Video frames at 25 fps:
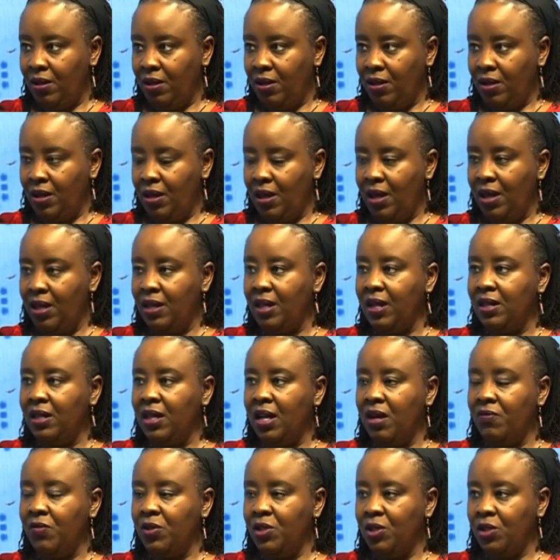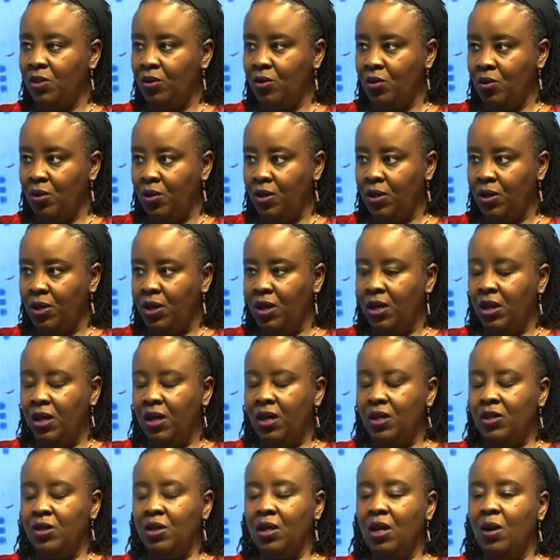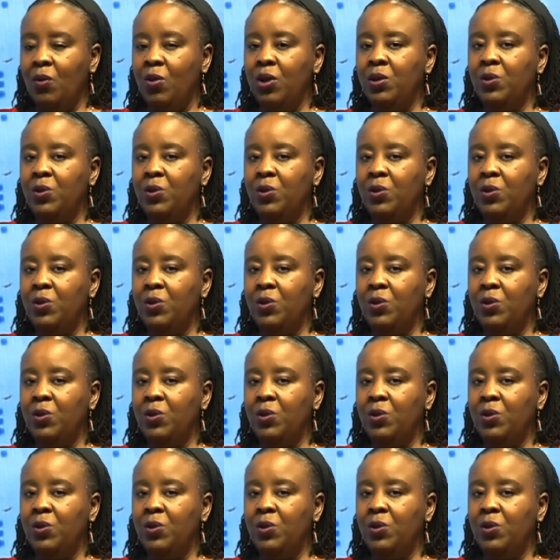Okay. And that covers the dog. So now what